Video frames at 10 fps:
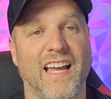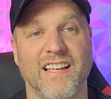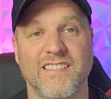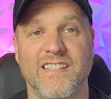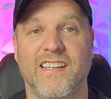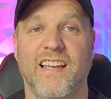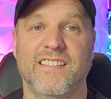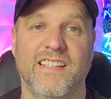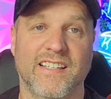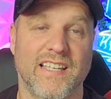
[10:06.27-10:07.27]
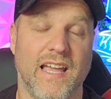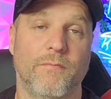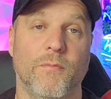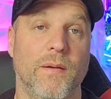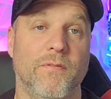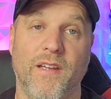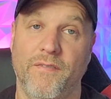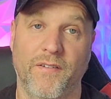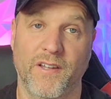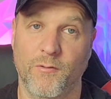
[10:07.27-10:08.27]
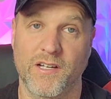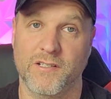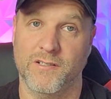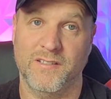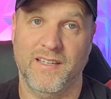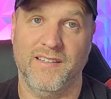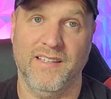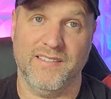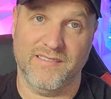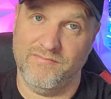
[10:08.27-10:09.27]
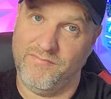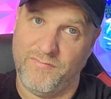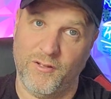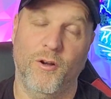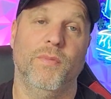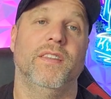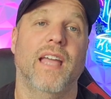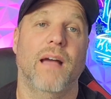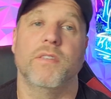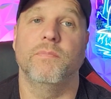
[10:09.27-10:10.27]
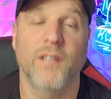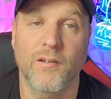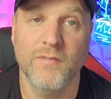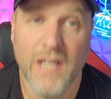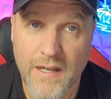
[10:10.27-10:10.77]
I'll see you guys next time. Remember, if you have any questions just like this, throw them in the comments below.